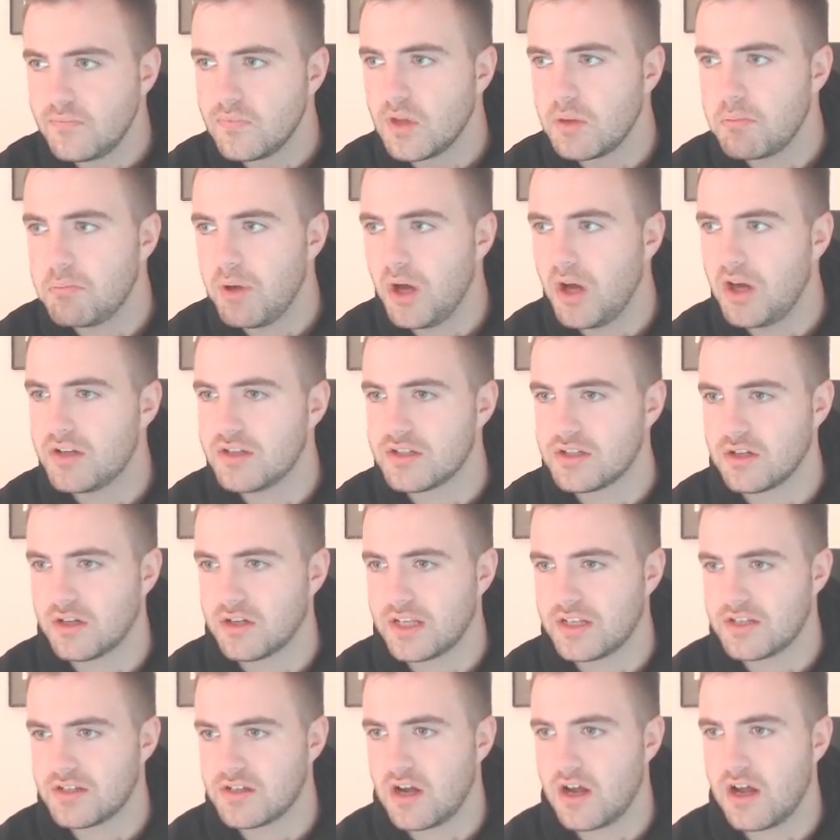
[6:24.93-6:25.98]
Burton's
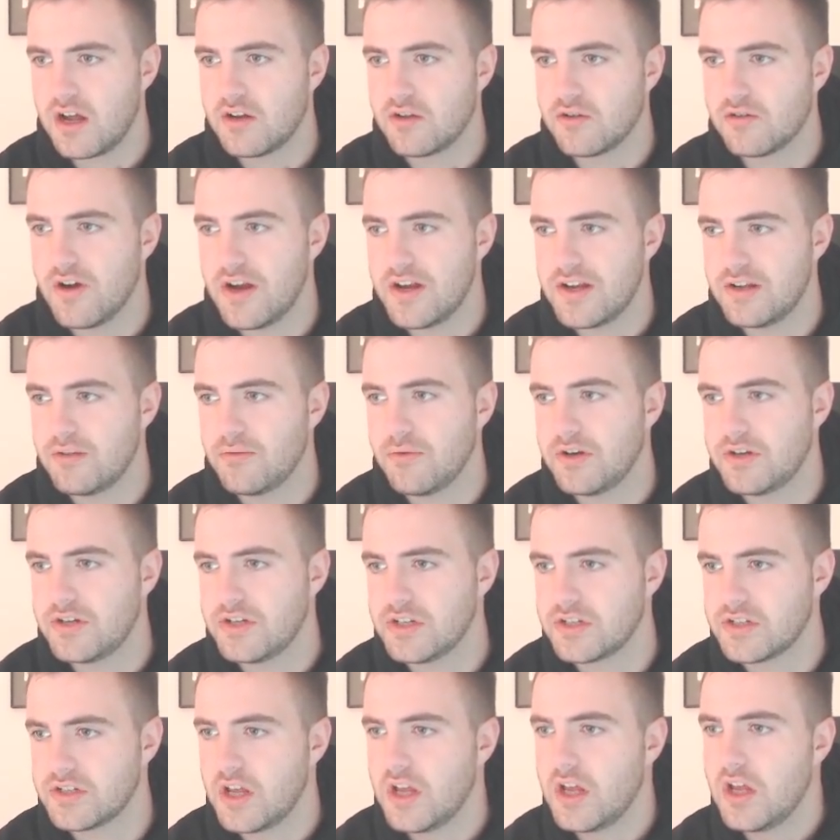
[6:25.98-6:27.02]
looking tired already, which
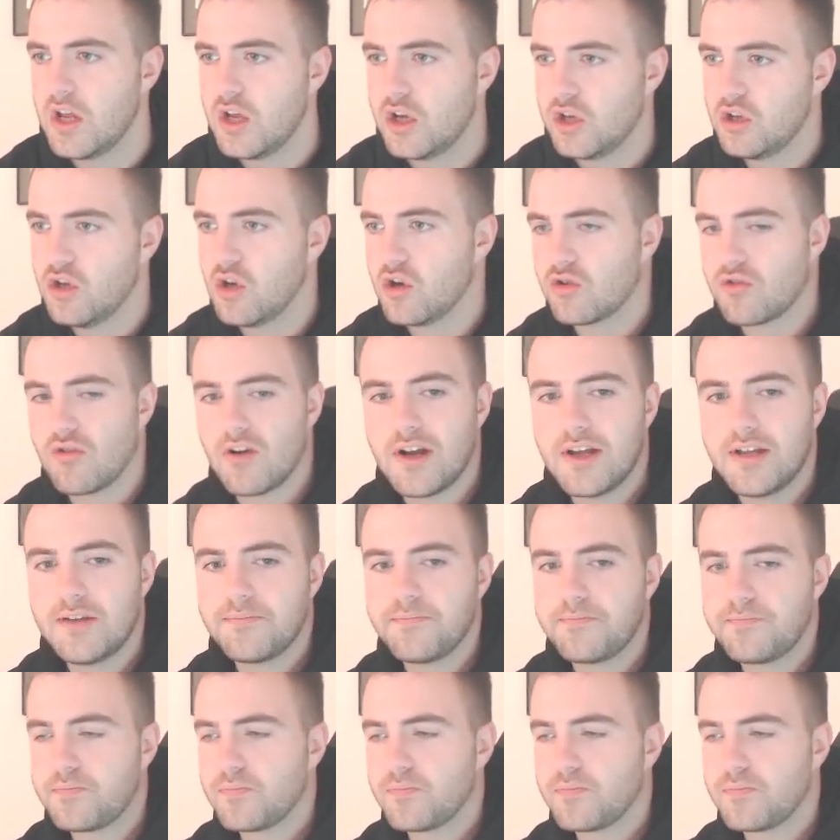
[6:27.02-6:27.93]
is not great.